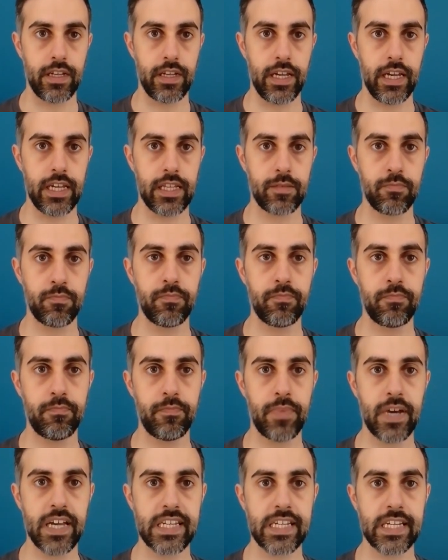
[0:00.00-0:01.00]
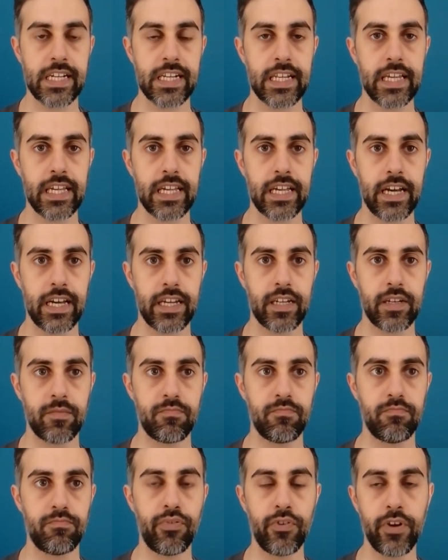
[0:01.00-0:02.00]
it basically
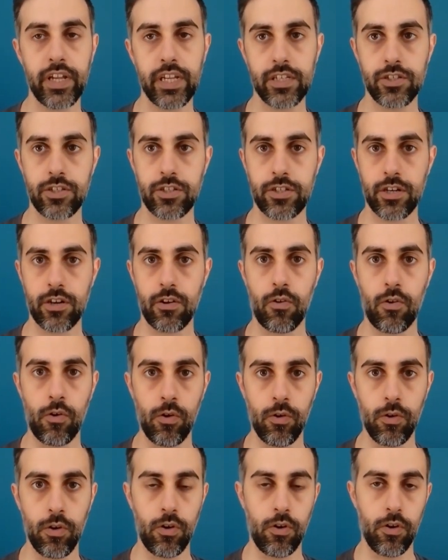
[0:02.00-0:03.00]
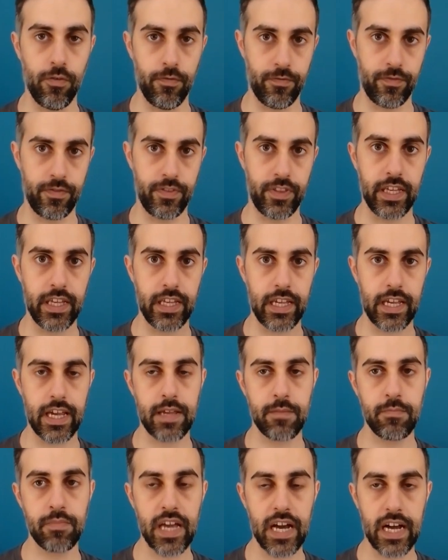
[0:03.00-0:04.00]
can bridge all of the
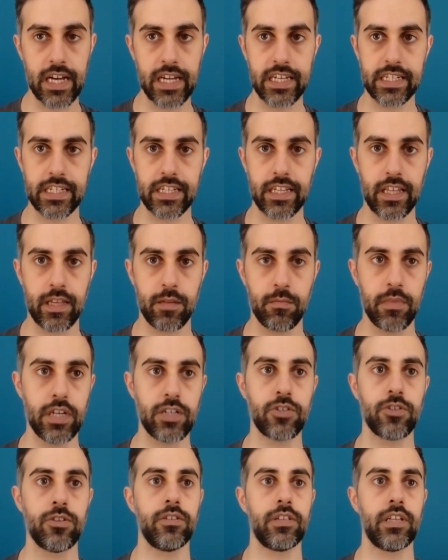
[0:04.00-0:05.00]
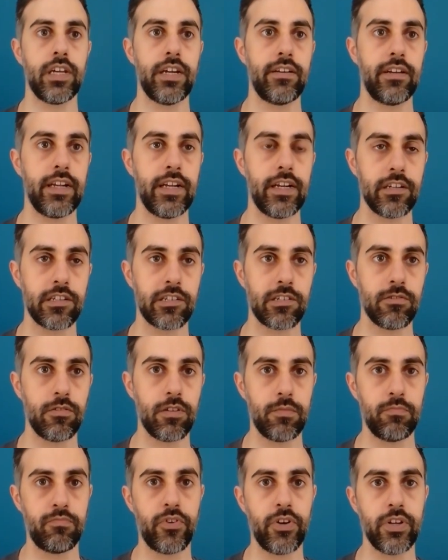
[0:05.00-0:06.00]
APIs that I mentioned earlier. So
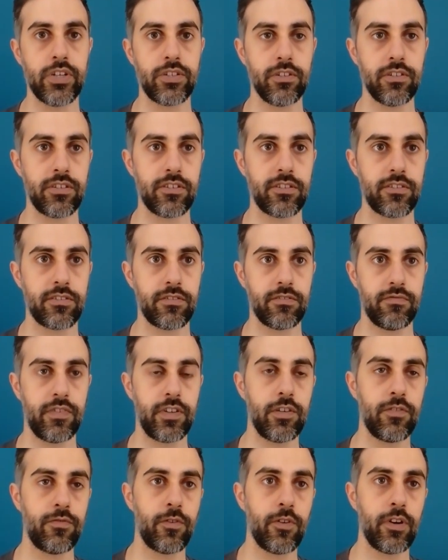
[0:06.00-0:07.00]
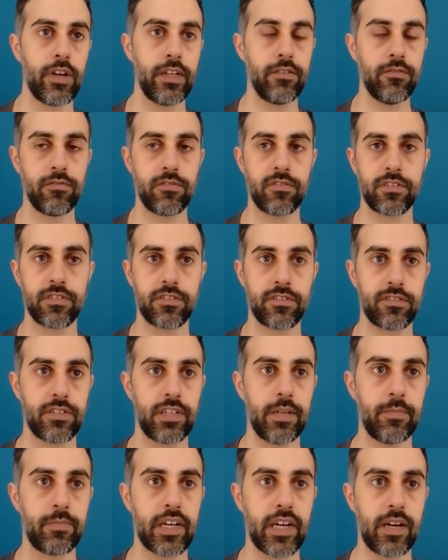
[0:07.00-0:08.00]
it bridges Video for Linux,
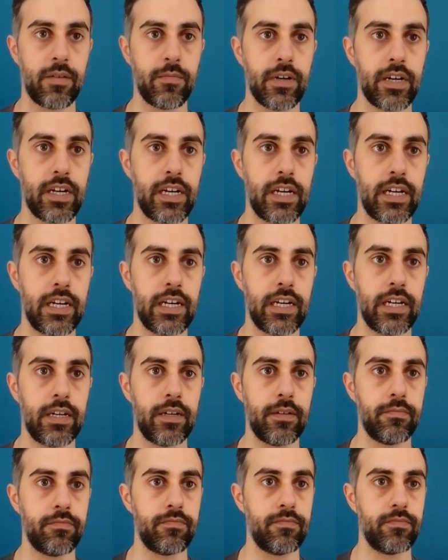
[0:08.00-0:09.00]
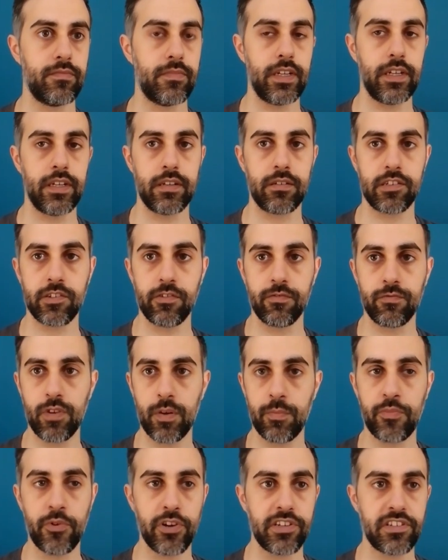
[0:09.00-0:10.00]
Sleep Camera,
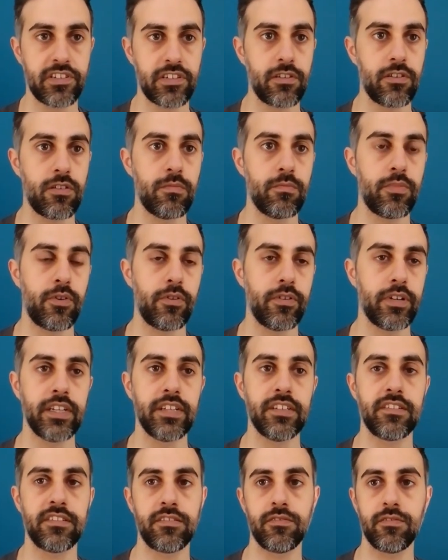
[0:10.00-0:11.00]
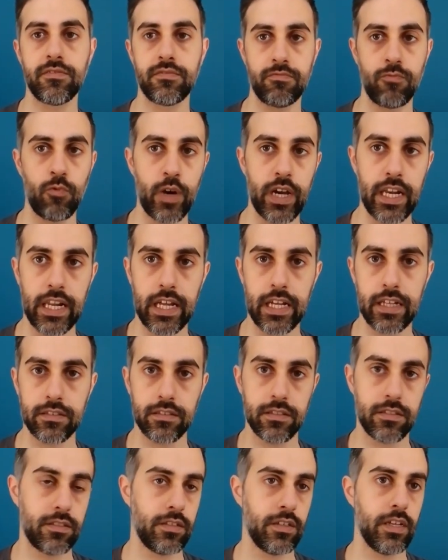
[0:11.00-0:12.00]
software processing components,
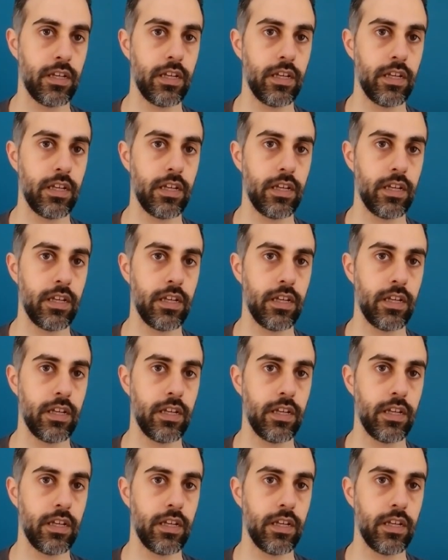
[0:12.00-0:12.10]
Wayland,